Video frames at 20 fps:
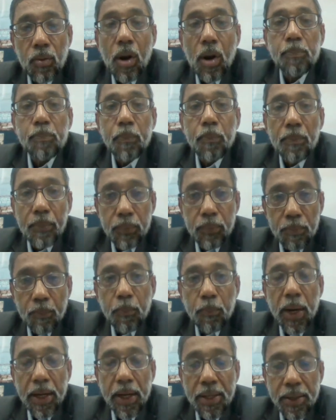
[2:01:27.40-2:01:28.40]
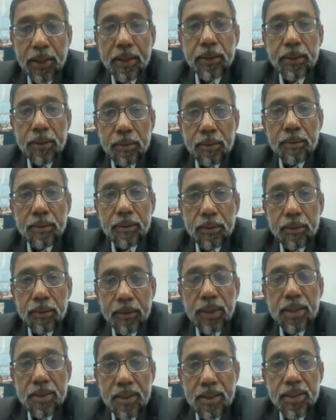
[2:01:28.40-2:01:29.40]
crop pattern
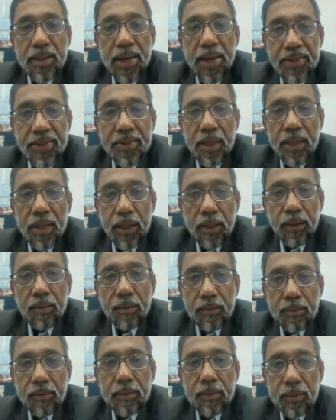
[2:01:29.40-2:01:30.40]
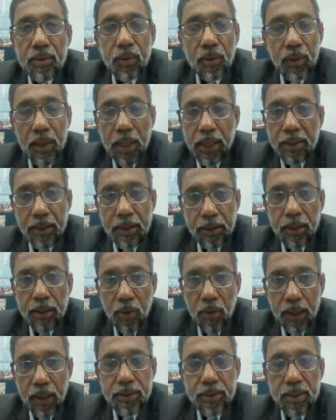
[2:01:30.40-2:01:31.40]
is changing, so that
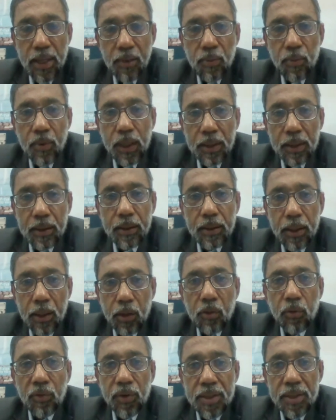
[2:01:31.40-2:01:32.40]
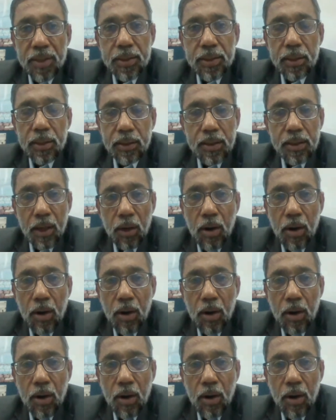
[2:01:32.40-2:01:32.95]
you can say one innovation.